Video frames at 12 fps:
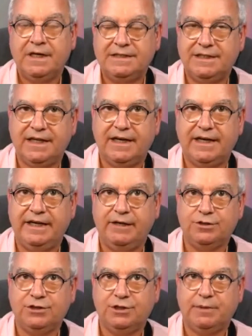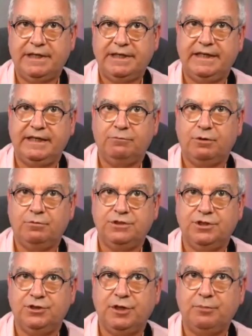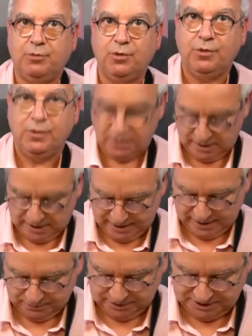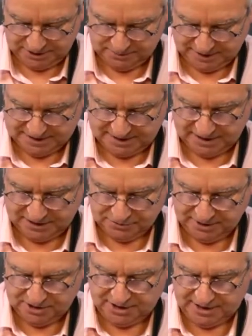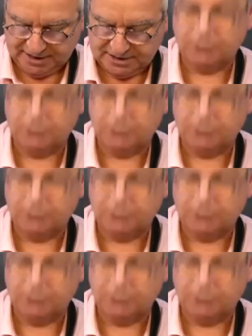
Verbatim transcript: to that, he also added in what was the triple, uh, which is basically three things.